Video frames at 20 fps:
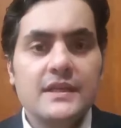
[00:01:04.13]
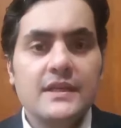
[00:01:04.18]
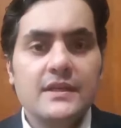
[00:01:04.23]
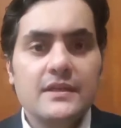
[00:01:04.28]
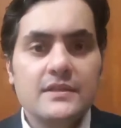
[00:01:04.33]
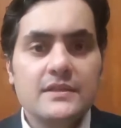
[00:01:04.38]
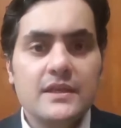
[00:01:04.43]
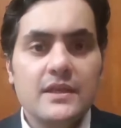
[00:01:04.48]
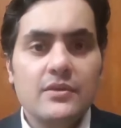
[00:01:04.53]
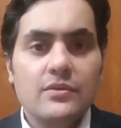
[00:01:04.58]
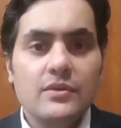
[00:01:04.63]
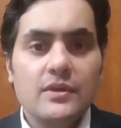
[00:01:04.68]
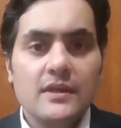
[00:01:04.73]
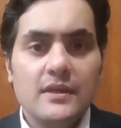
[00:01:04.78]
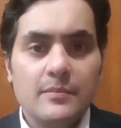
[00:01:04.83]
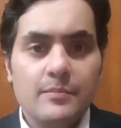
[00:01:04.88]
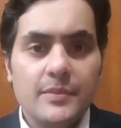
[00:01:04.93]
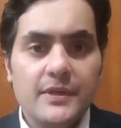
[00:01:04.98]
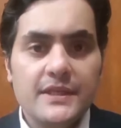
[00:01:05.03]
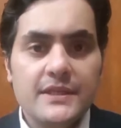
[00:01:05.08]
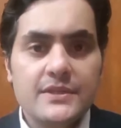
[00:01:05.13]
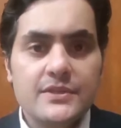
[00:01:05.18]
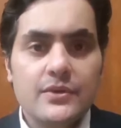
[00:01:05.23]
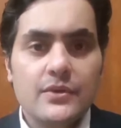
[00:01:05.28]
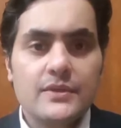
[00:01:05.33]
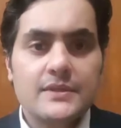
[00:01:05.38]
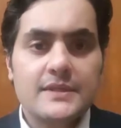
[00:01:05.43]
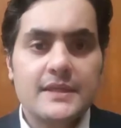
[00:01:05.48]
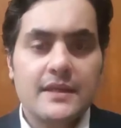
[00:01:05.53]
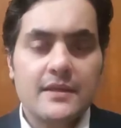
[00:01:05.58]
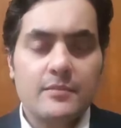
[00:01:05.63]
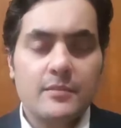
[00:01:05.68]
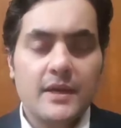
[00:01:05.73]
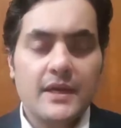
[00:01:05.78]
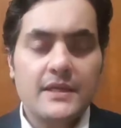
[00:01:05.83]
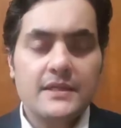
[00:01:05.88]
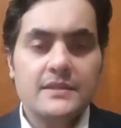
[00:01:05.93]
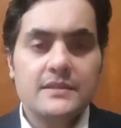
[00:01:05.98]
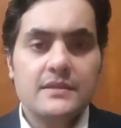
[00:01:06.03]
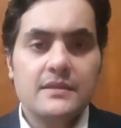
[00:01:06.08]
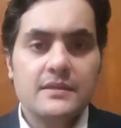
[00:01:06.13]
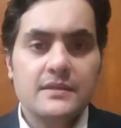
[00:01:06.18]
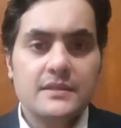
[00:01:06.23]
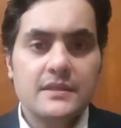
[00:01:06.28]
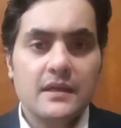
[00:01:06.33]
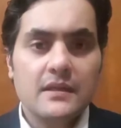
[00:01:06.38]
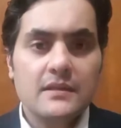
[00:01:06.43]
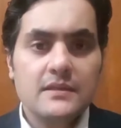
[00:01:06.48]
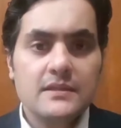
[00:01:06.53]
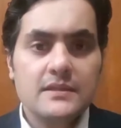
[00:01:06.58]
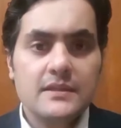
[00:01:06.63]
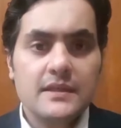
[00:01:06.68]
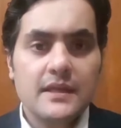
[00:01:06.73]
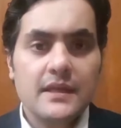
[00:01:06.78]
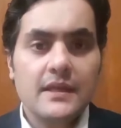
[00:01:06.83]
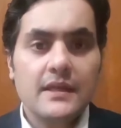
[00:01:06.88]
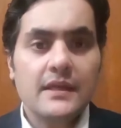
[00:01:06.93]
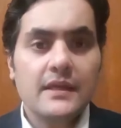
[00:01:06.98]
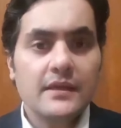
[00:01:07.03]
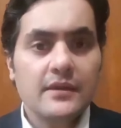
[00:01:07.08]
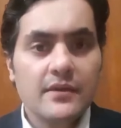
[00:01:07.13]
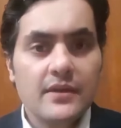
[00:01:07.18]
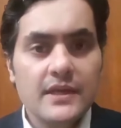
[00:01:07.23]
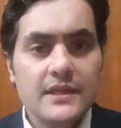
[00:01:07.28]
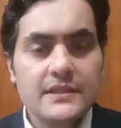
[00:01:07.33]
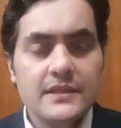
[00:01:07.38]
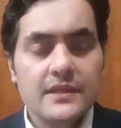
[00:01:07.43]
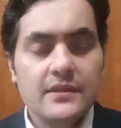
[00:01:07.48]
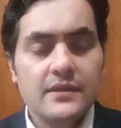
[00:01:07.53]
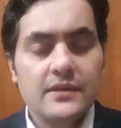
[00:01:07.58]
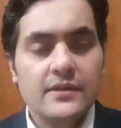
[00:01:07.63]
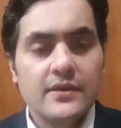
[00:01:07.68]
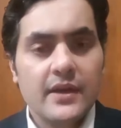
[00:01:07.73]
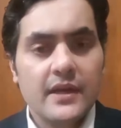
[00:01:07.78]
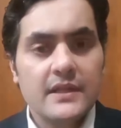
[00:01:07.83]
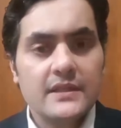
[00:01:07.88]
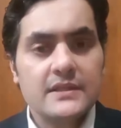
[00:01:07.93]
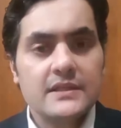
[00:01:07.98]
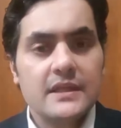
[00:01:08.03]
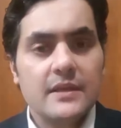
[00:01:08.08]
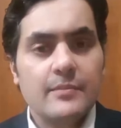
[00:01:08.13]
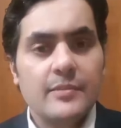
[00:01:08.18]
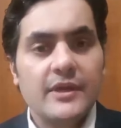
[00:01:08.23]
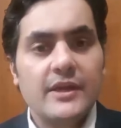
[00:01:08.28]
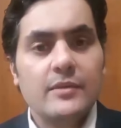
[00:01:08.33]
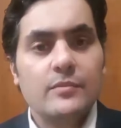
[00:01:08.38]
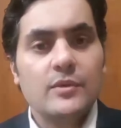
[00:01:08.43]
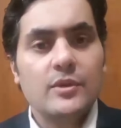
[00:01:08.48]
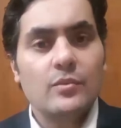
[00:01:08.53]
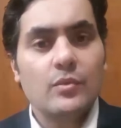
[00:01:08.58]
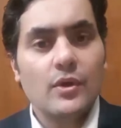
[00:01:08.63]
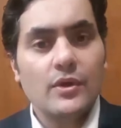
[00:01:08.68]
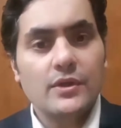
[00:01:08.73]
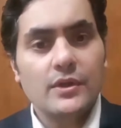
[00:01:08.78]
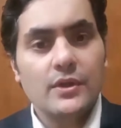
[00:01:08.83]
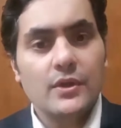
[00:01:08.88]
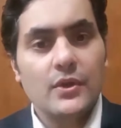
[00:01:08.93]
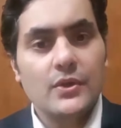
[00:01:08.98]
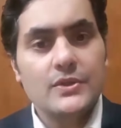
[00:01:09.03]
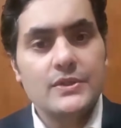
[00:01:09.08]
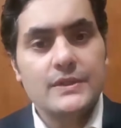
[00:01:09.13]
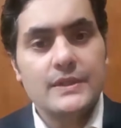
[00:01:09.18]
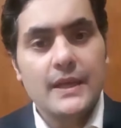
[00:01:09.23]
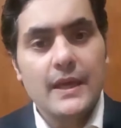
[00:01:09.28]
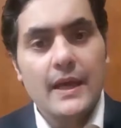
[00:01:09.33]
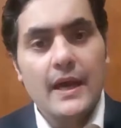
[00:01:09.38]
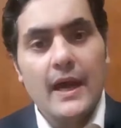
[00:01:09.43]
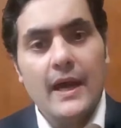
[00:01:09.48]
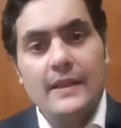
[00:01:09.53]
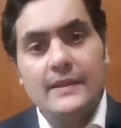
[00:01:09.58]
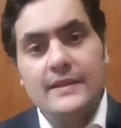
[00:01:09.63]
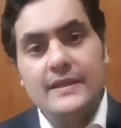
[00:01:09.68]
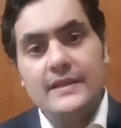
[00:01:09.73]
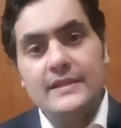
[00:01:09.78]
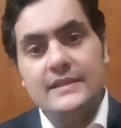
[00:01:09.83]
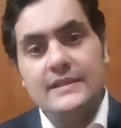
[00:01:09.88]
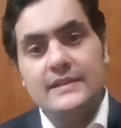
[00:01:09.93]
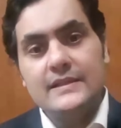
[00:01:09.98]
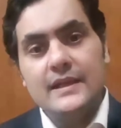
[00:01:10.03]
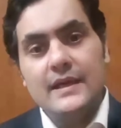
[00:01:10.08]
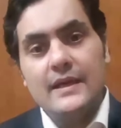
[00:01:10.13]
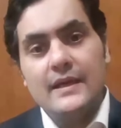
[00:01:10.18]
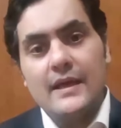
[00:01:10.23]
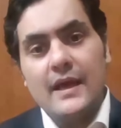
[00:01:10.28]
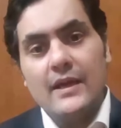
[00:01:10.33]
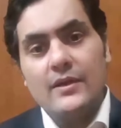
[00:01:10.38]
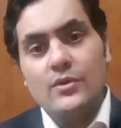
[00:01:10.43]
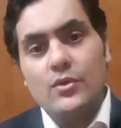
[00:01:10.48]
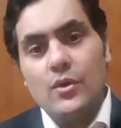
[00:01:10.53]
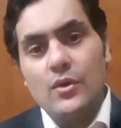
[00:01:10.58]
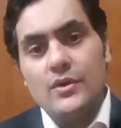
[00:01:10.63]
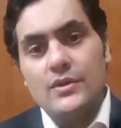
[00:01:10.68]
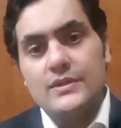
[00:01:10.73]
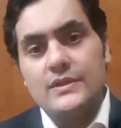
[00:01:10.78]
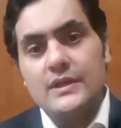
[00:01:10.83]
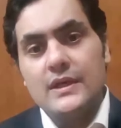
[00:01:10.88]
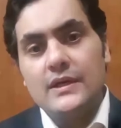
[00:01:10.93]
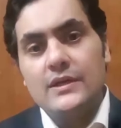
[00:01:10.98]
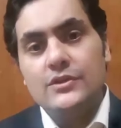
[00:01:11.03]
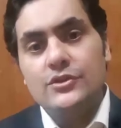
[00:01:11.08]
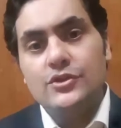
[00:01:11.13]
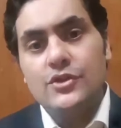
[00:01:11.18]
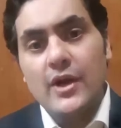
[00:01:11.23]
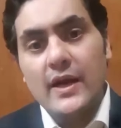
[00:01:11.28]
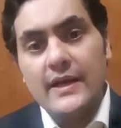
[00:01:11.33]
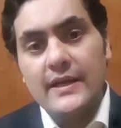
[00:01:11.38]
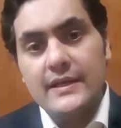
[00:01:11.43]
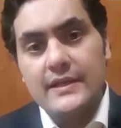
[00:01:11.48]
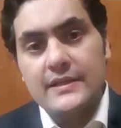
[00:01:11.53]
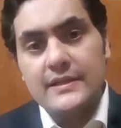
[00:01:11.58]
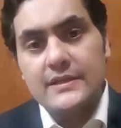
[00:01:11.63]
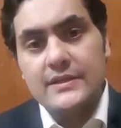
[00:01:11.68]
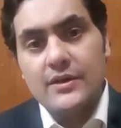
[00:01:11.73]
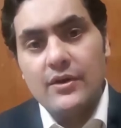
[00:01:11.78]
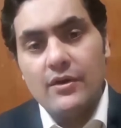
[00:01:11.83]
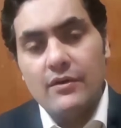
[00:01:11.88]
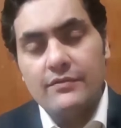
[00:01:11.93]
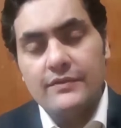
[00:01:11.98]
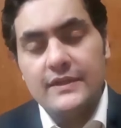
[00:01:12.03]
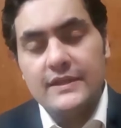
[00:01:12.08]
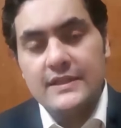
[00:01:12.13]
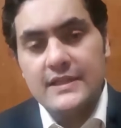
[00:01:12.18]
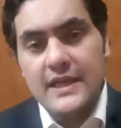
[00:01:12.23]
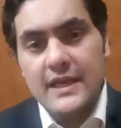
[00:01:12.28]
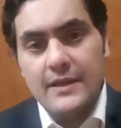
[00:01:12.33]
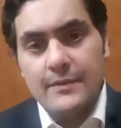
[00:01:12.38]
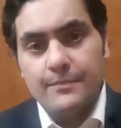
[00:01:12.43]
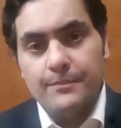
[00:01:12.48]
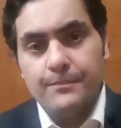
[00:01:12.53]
intercellular lipids or ceramides results in increase in the transepidermal water loss, and this can cause dryness of the skin.